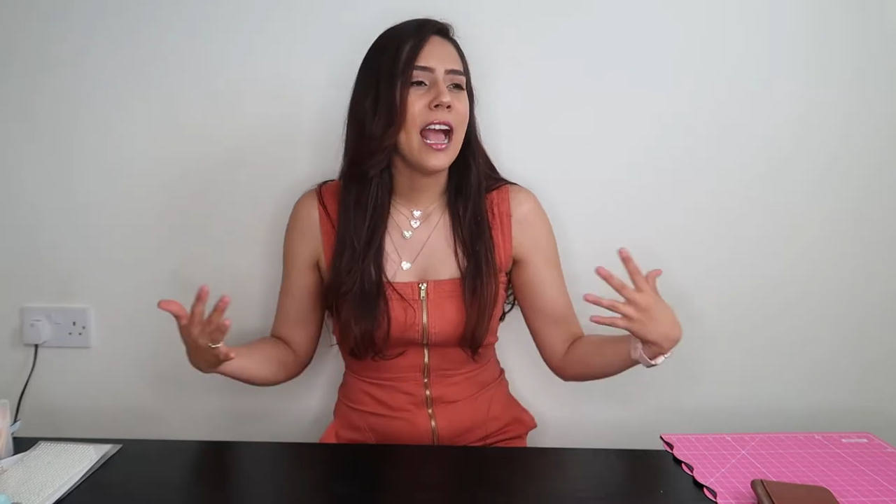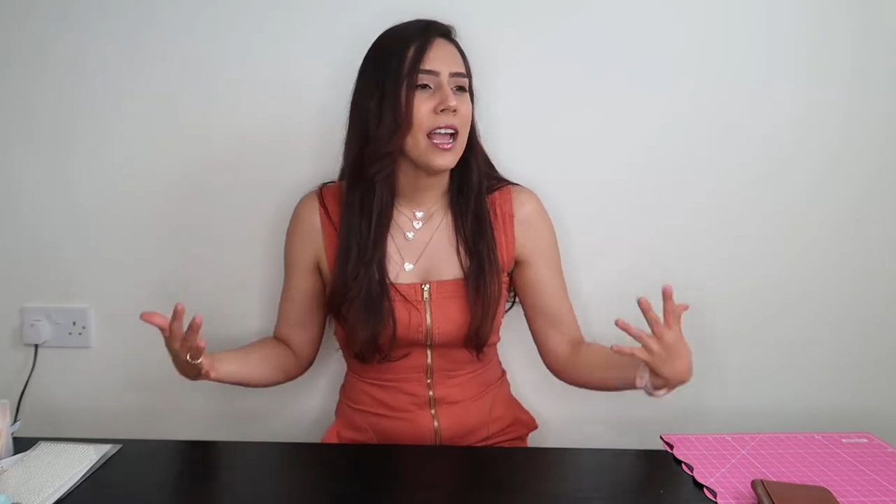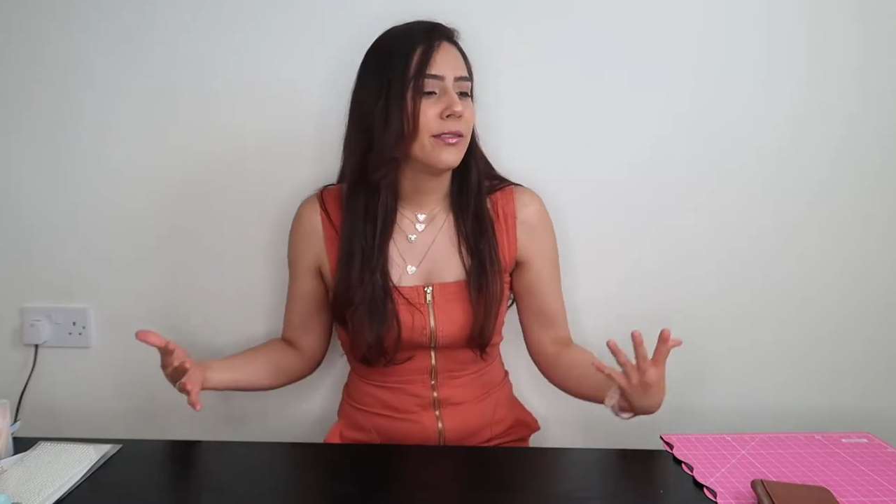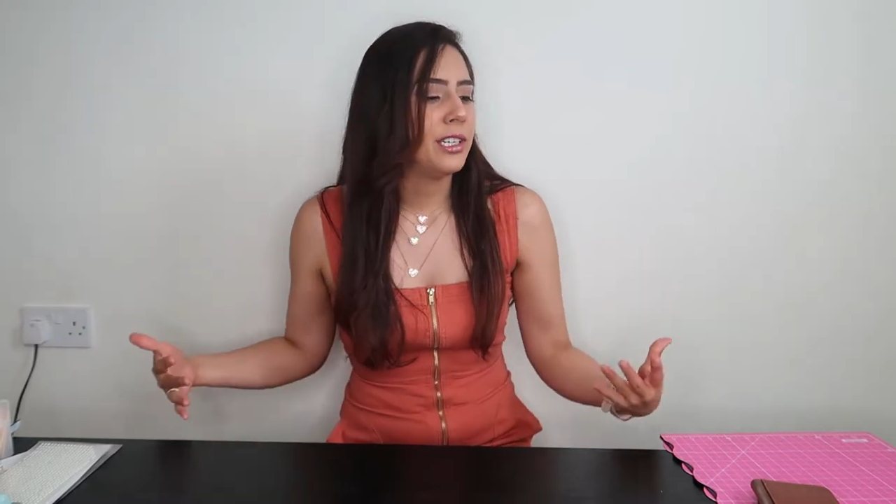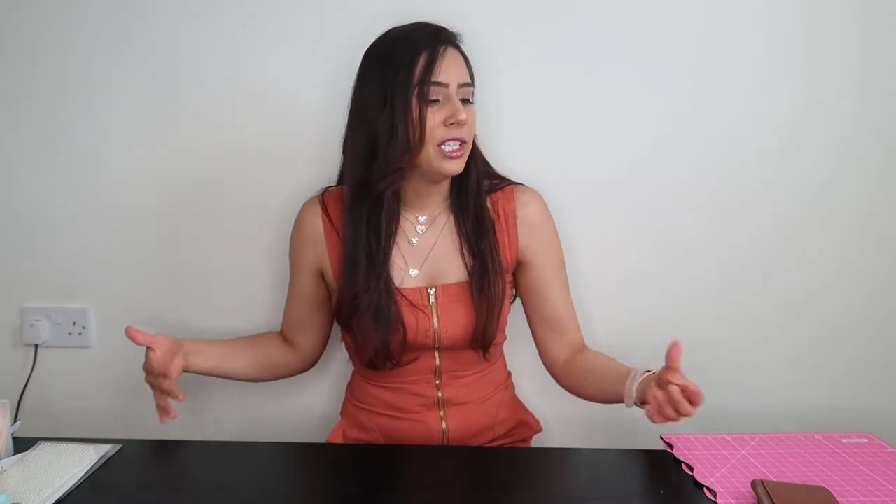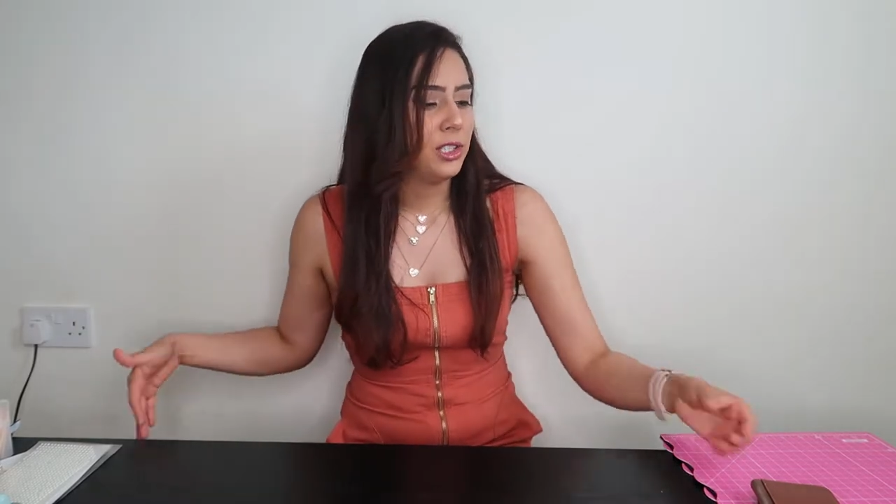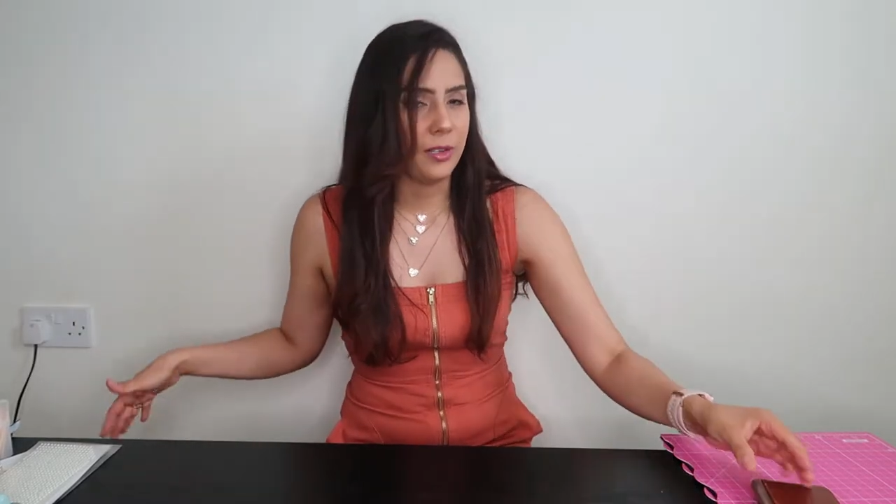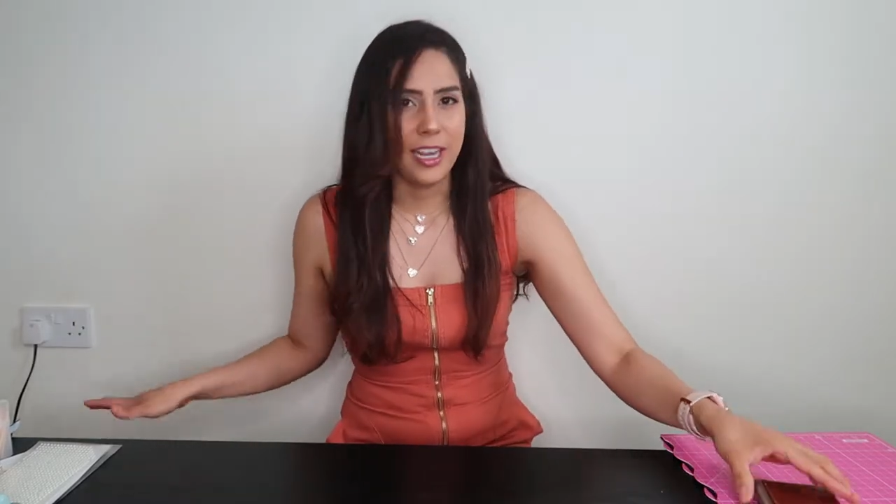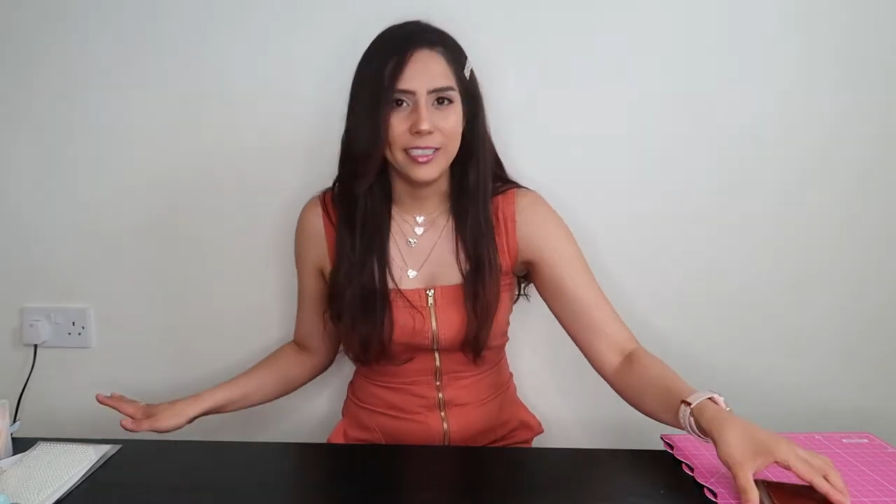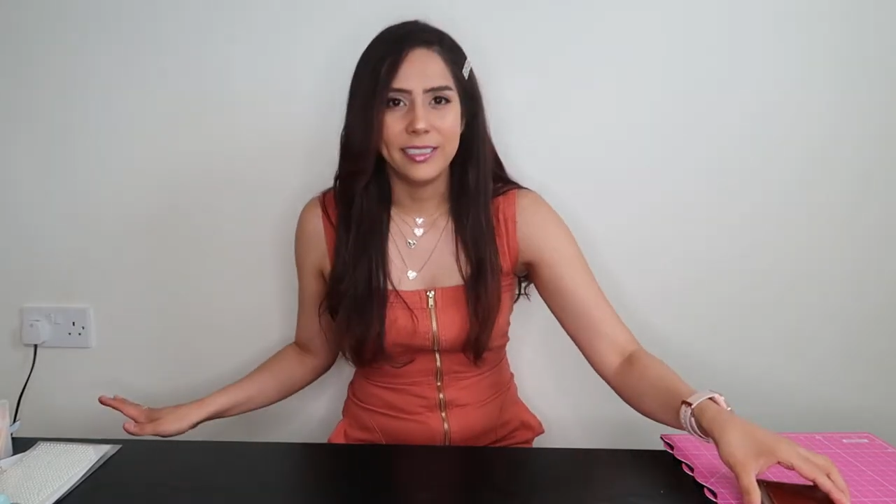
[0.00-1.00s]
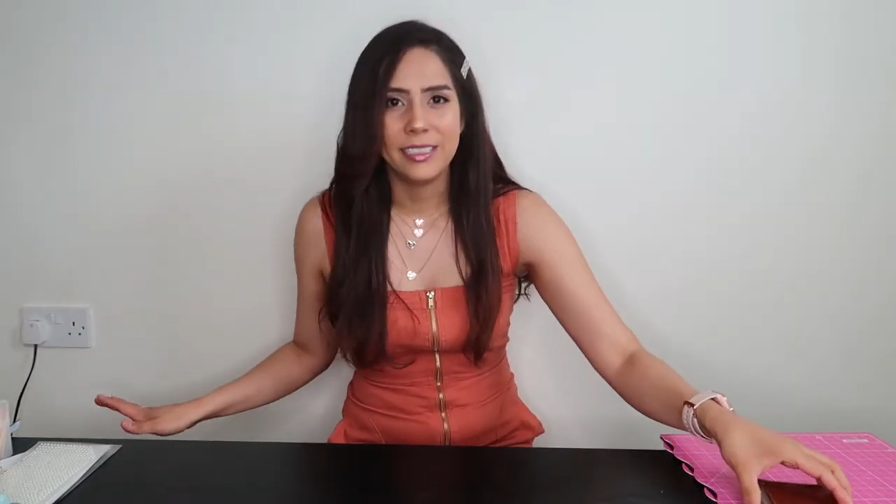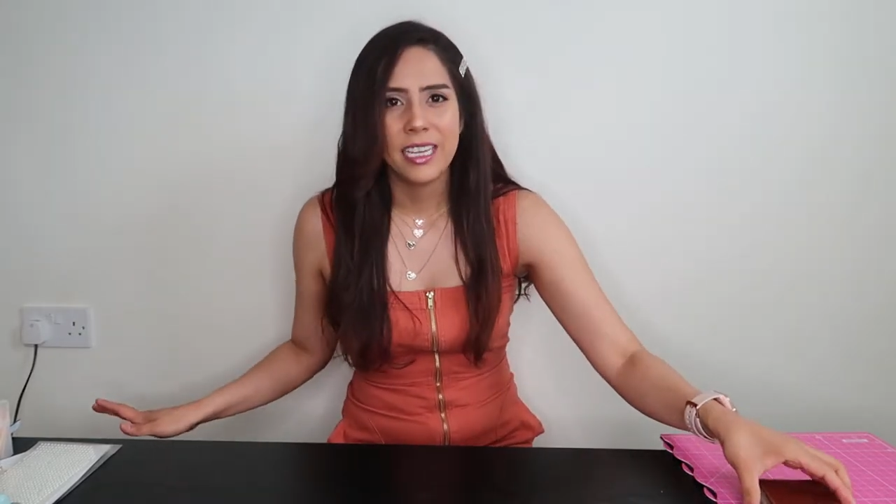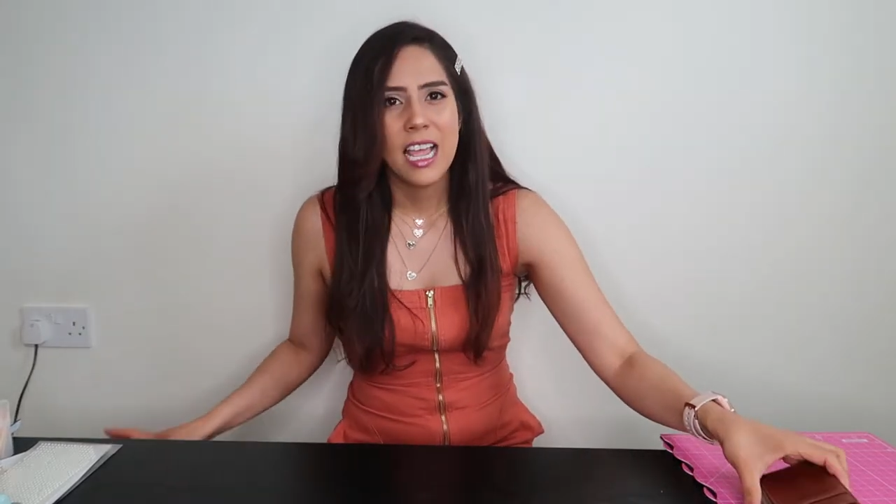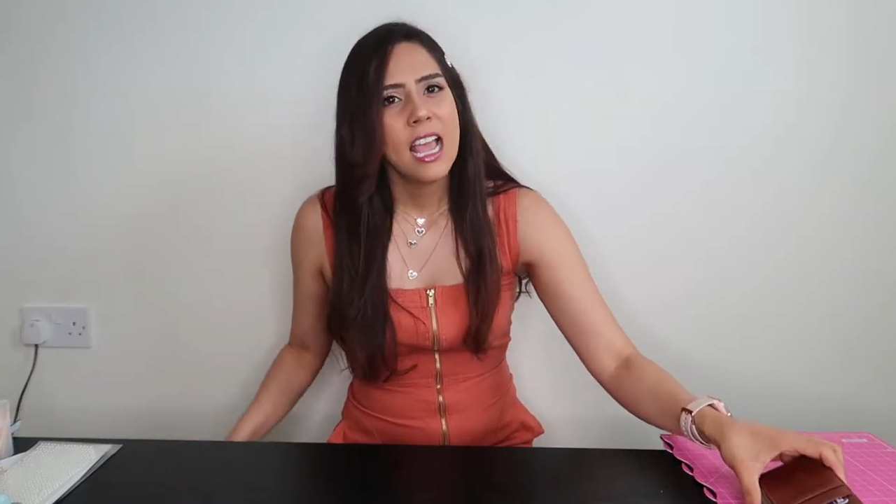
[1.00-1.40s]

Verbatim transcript: ivory dress.